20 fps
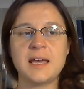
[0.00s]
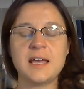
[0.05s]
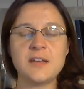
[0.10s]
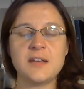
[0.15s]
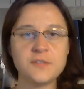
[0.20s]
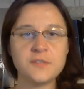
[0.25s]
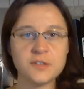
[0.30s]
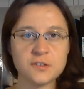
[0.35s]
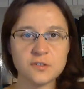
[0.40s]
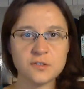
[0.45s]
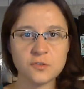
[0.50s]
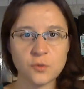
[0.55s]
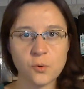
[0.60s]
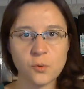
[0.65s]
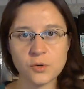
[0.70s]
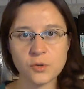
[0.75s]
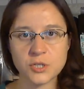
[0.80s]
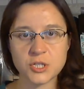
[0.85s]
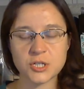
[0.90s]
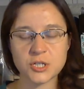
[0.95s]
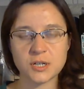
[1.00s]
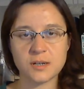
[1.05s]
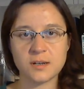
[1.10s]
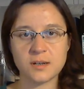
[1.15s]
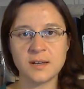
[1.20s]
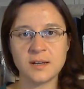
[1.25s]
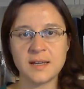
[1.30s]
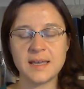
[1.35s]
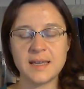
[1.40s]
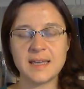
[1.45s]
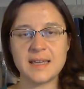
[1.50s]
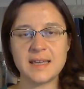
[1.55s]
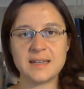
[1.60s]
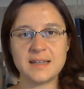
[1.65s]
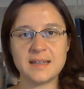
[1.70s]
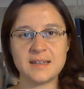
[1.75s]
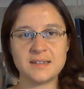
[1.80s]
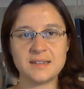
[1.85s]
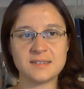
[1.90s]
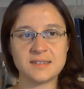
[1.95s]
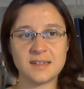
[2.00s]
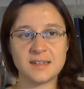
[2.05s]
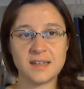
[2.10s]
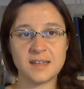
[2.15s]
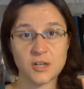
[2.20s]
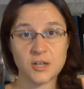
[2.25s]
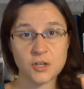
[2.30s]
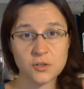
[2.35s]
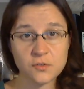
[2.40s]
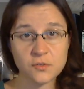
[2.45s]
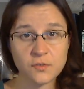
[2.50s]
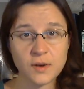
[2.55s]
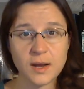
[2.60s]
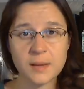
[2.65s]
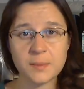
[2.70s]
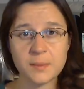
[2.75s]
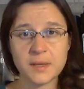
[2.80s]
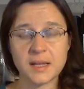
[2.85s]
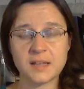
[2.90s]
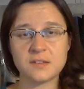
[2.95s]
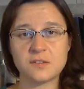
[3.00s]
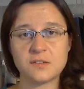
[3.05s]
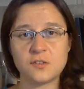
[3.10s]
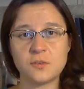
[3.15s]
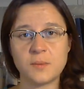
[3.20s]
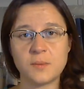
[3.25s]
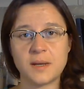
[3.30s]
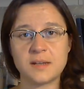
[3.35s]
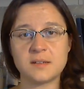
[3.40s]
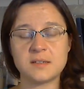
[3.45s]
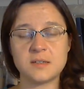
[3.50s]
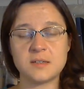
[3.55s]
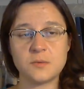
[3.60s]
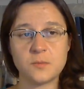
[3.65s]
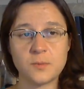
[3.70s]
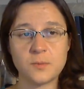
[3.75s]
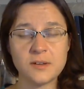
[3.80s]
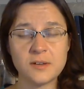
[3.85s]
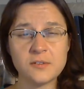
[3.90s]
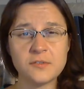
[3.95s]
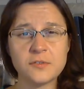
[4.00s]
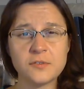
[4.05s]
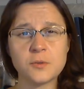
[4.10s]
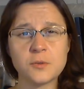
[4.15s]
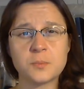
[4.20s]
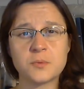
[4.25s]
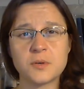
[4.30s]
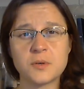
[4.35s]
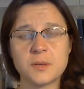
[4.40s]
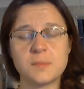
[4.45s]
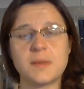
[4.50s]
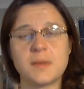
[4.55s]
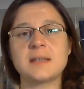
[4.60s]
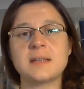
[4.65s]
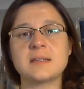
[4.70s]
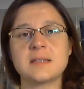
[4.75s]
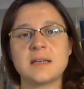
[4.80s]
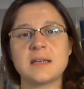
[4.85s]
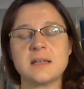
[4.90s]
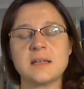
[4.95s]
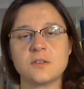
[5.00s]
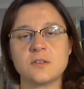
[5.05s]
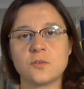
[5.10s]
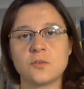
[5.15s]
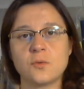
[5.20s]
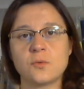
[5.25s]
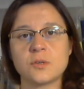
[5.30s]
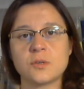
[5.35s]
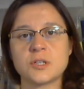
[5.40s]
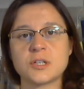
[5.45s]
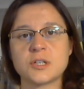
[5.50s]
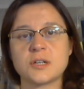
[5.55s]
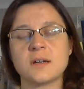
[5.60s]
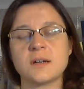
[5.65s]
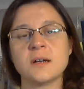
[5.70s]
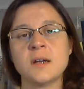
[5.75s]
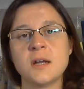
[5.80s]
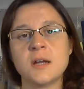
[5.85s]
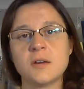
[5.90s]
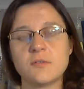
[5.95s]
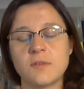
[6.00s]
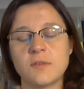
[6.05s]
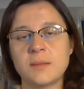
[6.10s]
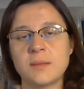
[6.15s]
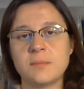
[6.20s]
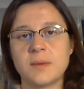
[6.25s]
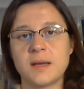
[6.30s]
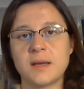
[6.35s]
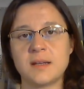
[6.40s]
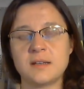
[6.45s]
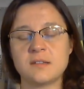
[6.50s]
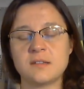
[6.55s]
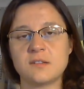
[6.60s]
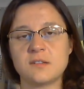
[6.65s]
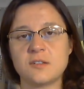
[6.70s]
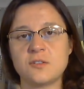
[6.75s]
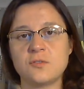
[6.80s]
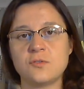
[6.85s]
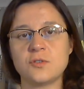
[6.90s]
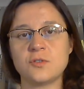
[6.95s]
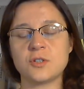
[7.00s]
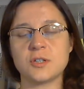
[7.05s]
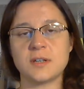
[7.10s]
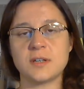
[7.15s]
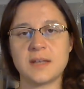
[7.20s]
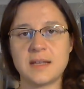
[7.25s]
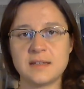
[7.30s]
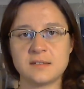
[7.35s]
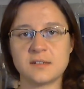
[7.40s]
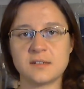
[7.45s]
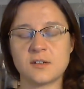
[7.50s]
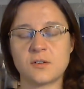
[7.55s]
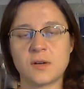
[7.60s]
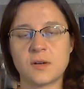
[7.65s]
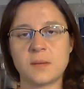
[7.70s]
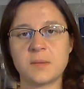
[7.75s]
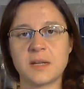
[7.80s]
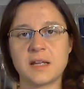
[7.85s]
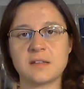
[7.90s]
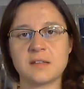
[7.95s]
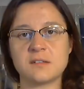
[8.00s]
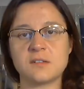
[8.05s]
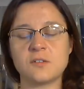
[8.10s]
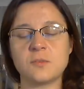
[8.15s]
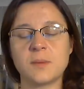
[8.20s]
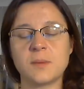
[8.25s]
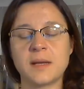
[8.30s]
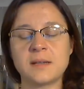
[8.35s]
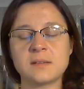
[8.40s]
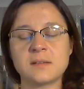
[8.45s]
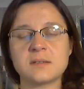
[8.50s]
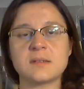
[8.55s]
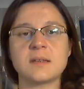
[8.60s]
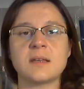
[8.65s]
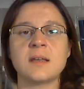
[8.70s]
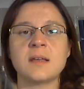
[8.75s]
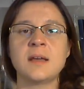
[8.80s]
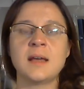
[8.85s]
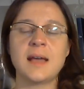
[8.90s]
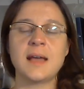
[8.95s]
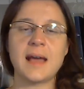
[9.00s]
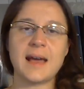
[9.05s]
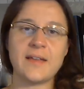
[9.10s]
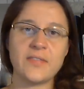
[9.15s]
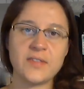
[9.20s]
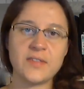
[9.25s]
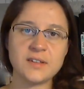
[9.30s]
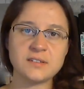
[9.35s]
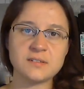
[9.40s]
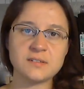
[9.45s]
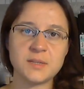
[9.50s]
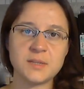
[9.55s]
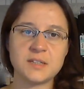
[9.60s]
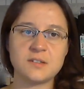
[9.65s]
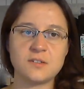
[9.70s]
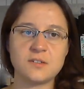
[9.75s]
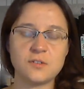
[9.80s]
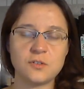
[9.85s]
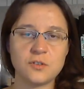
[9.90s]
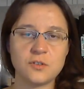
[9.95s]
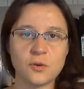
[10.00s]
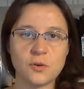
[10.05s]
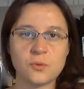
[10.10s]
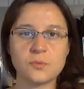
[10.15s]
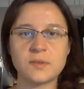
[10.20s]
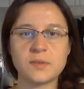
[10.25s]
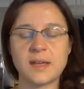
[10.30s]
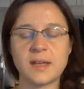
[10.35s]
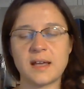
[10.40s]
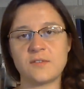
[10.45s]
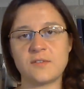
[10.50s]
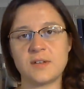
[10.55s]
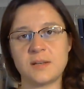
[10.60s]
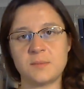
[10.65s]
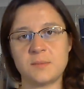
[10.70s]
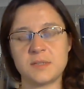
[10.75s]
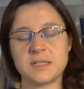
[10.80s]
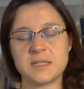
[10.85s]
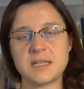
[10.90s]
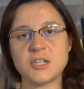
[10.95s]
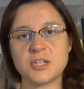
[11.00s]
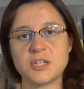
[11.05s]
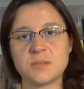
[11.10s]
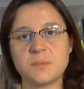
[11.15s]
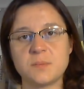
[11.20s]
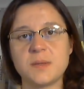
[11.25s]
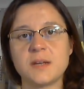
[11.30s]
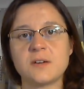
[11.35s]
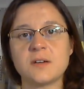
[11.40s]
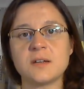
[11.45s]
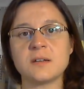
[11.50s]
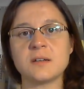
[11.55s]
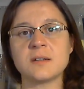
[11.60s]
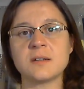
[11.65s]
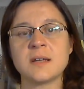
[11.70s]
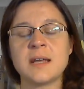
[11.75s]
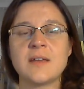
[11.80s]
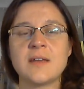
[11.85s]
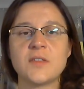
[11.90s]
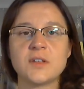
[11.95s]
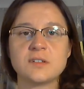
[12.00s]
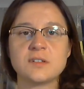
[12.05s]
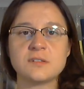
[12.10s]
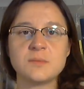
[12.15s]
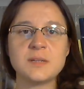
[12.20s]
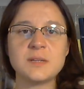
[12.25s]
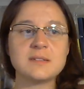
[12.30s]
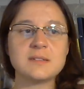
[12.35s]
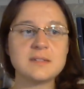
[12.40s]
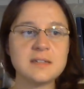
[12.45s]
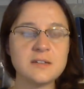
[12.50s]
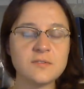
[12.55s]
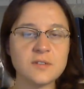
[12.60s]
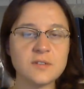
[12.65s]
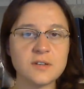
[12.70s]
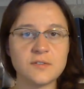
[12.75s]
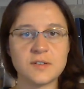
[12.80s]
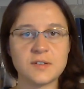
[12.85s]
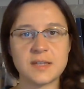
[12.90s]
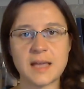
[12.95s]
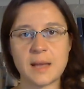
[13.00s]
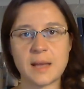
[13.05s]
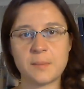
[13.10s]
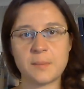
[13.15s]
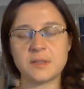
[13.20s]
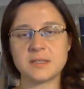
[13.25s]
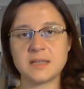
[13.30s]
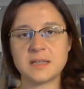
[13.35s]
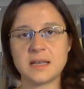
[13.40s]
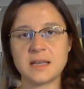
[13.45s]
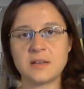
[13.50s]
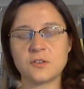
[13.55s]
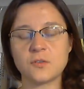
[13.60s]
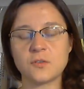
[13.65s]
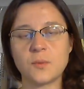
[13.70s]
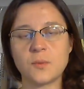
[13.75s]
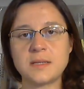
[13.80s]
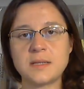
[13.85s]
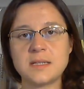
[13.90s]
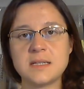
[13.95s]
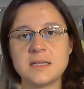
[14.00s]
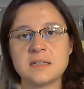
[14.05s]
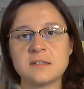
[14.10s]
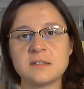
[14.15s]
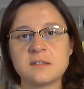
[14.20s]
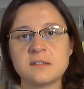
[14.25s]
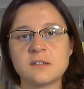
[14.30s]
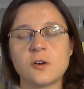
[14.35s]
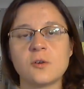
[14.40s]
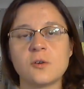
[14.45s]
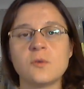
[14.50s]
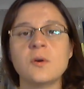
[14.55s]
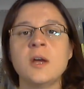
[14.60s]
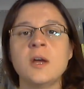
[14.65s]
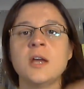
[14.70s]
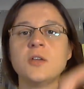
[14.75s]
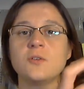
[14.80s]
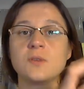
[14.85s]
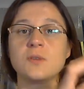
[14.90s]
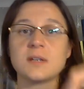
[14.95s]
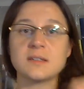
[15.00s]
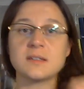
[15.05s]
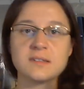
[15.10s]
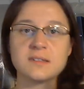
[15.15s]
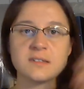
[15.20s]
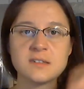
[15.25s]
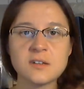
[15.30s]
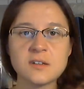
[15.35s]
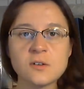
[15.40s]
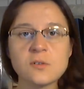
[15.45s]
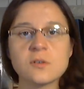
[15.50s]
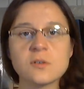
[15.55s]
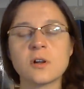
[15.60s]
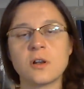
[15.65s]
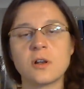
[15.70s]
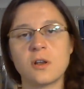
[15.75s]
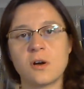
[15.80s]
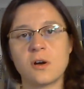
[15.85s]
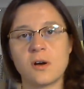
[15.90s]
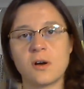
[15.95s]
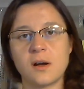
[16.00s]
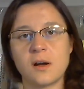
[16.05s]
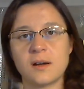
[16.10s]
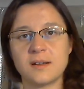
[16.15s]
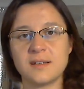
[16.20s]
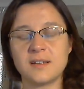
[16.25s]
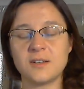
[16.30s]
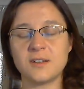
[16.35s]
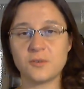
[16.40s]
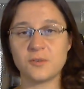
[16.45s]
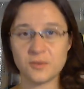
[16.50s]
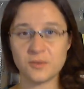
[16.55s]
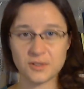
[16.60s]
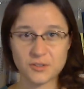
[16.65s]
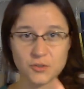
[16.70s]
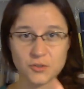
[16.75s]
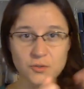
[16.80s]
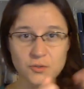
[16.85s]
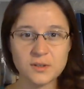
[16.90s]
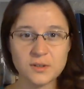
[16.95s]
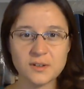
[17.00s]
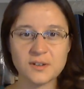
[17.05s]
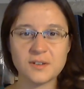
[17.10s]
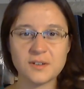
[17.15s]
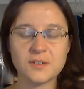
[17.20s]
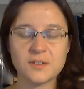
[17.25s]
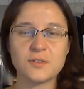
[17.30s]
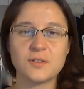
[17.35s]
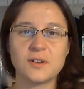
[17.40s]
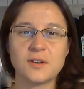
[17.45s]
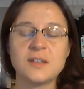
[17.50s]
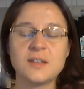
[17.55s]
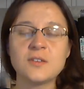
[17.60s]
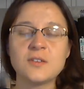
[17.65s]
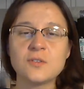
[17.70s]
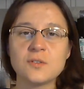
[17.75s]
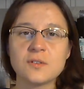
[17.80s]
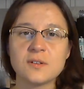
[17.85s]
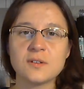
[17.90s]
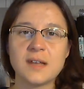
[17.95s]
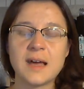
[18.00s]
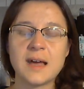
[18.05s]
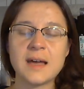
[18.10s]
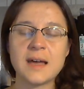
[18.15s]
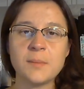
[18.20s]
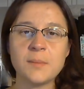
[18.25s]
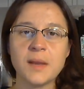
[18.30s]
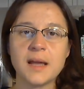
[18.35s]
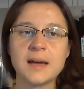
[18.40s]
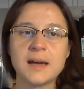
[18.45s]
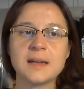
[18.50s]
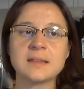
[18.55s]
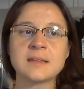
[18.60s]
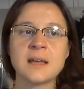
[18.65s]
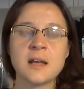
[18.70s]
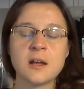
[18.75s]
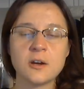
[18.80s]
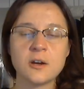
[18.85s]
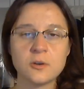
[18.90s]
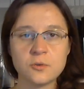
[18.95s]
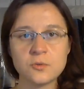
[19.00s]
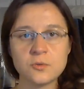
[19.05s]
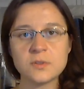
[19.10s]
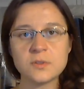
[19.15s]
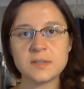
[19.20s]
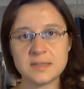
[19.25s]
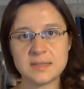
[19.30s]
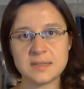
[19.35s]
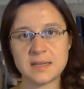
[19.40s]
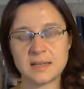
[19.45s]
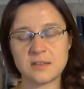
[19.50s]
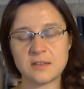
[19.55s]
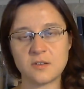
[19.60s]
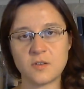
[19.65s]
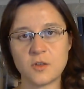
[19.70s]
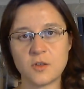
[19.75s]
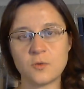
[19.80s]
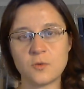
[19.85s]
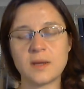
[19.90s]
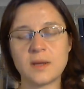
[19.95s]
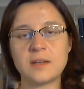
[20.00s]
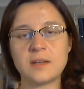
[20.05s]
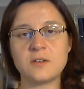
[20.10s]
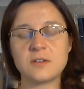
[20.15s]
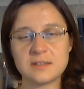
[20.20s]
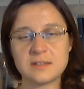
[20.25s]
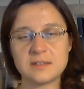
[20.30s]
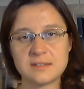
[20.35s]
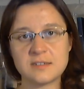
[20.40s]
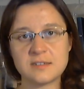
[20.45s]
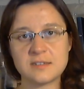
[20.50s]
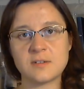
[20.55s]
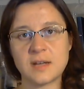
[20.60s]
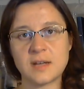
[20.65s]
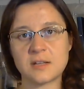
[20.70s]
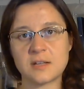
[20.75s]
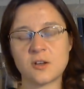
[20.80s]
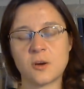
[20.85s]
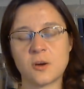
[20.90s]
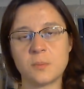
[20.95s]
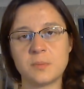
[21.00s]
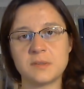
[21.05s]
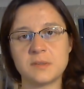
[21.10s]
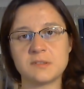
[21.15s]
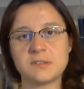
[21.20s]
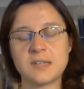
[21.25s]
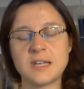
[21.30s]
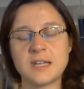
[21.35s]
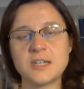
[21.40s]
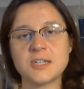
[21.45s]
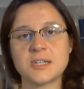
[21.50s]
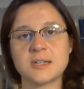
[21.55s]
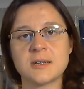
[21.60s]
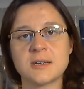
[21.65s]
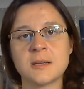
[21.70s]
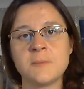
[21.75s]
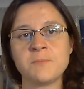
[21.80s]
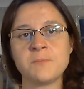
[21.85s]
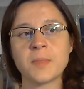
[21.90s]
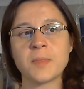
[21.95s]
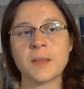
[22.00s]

If it's torture, It is a crime against humanity. Willful, premeditated torture run by an institution is a crime against humanity. And this means you don't have a limitation period. This means even if it happened 10 or 20 years ago, you can still claw, to the into the limelight who did that to you, and you can still get compensation.